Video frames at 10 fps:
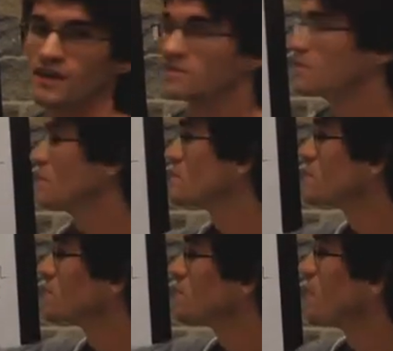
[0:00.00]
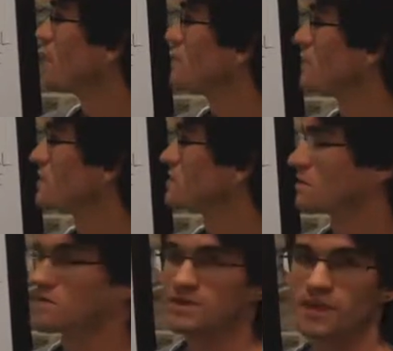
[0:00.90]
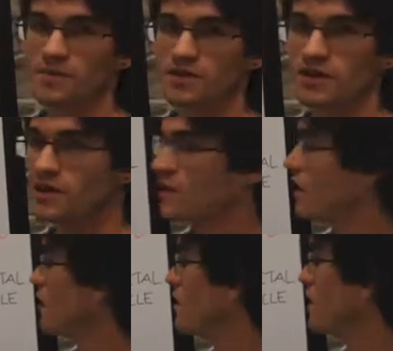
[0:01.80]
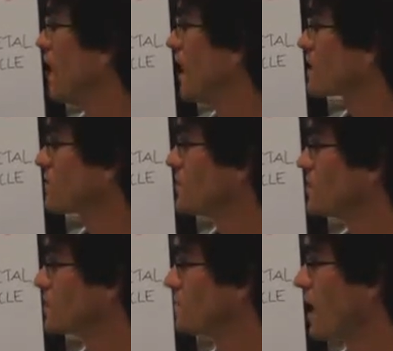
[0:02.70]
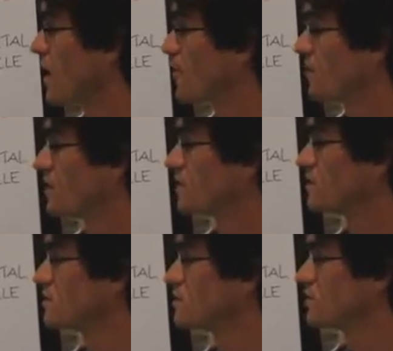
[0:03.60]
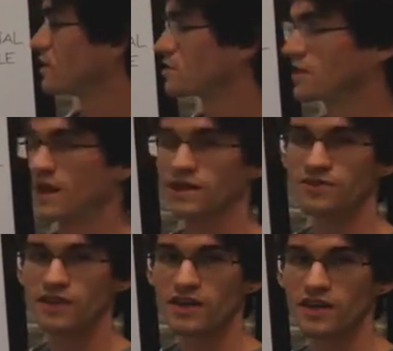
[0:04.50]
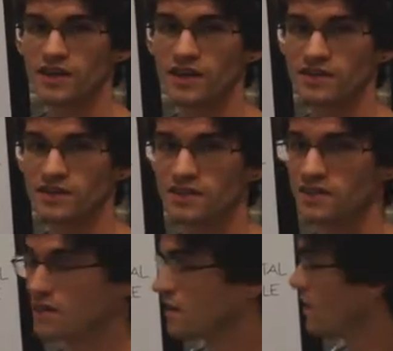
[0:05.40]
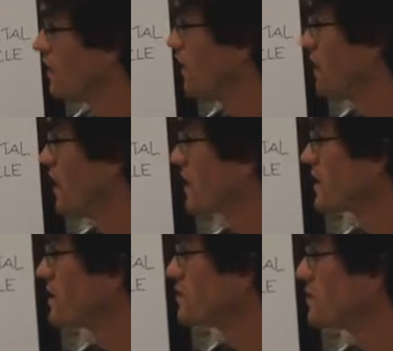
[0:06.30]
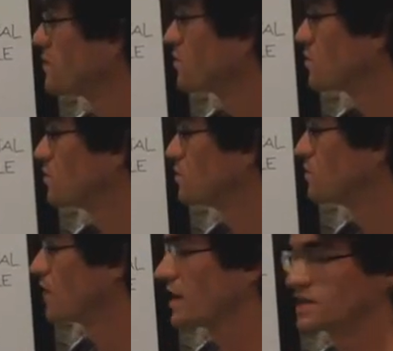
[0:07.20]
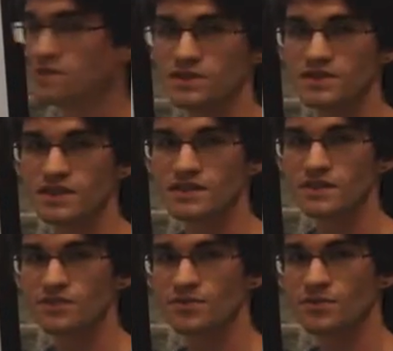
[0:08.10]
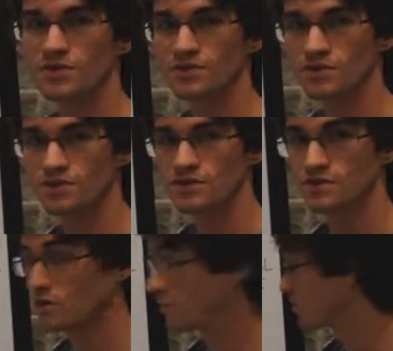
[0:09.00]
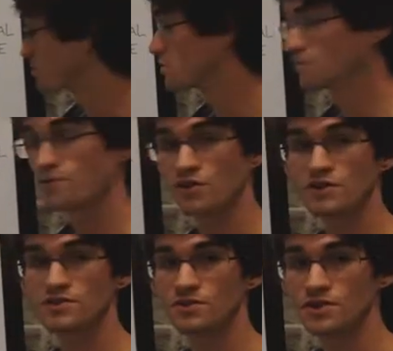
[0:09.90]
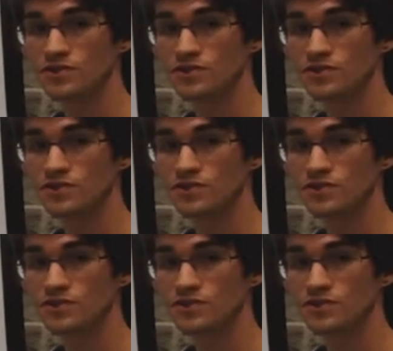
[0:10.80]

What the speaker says: So insulin will bind to the insulin receptor and activate this pathway to eventually activate AKT. AKT will remove AS160 from the GLUT4 storage